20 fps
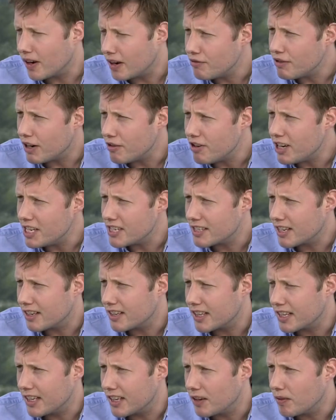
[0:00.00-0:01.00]
really started
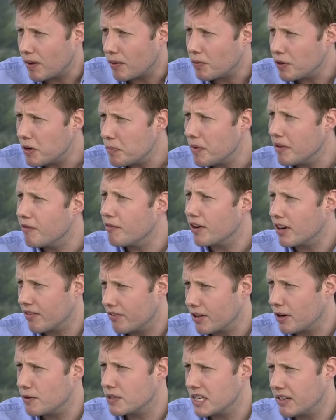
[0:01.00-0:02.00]
thinking, well, wouldn't it be fun if
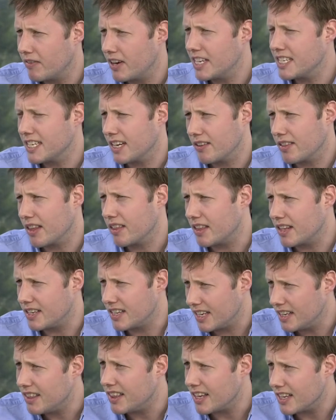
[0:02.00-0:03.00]
there was an event out there that
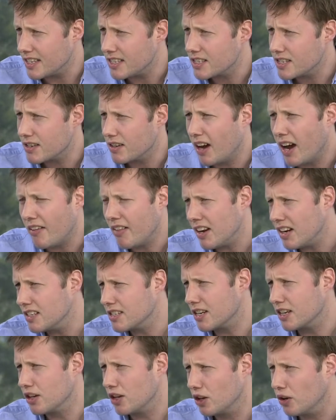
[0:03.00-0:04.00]
did this? And then I
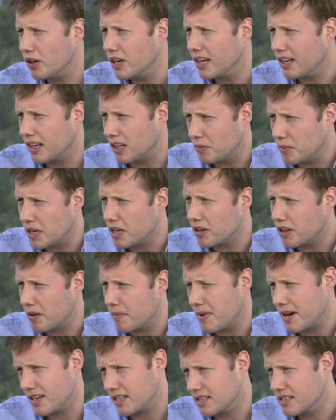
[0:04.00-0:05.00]
started looking a little bit at the
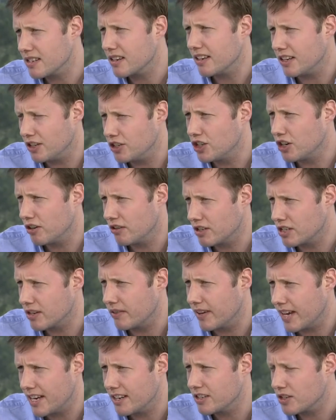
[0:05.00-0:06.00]
mass endurance
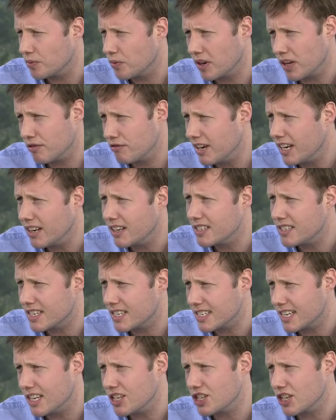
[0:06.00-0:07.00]
event, and what I realized is
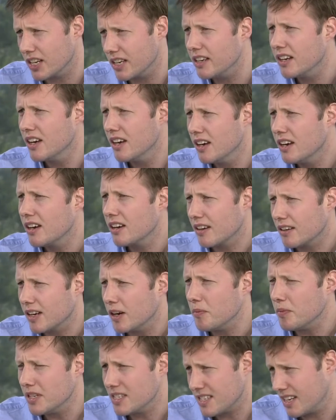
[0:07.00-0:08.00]
actually
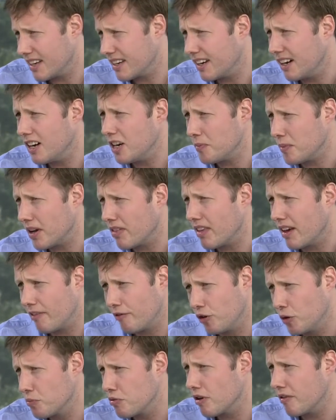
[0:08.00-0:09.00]
companies like Ironman, they're
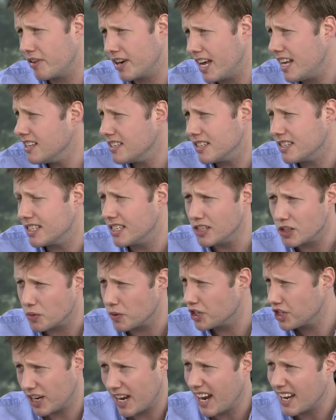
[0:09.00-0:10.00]
for-profit entities,
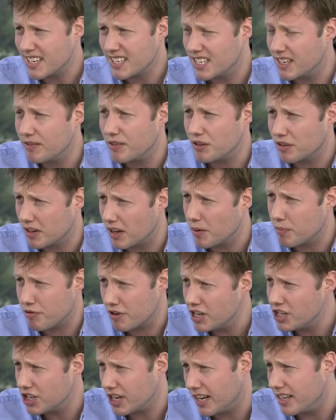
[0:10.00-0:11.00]
which I hadn't even
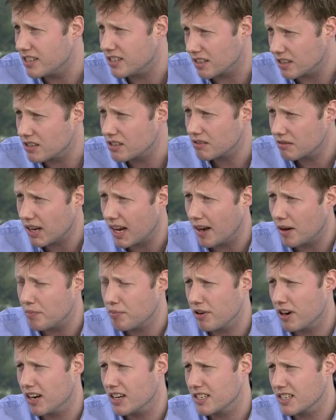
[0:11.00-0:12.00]
appreciated
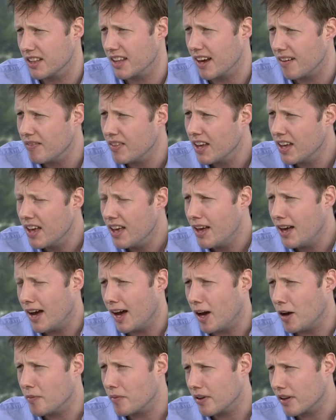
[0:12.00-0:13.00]
prior to that.
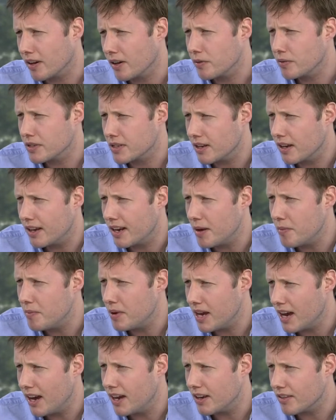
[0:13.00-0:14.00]
And I was an
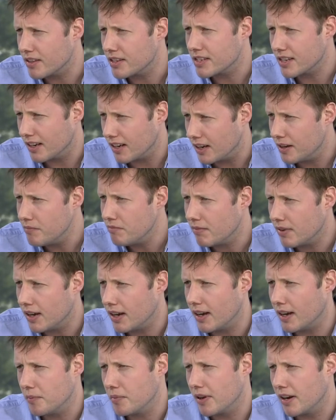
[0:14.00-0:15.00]
MBA at the time,
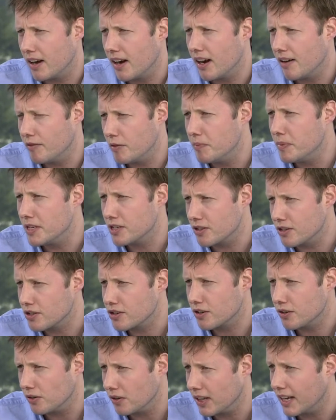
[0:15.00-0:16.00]
up at a Harvard Business
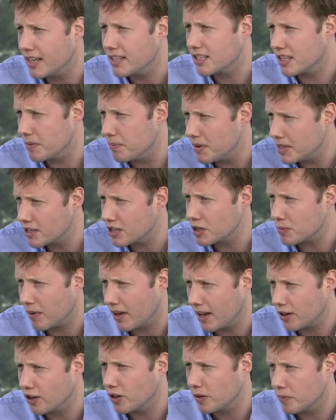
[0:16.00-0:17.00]
School. I entered the business
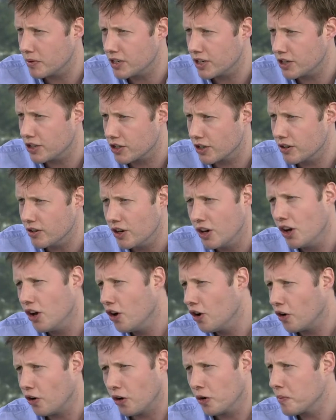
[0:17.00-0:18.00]
plan competition.
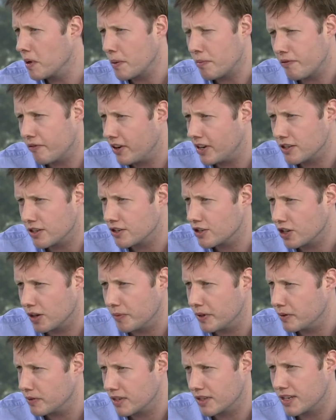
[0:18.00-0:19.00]
All my professors told me
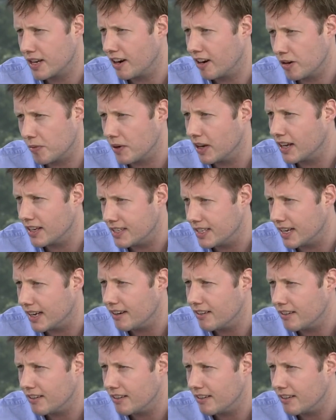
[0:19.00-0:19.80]
it was a terrible idea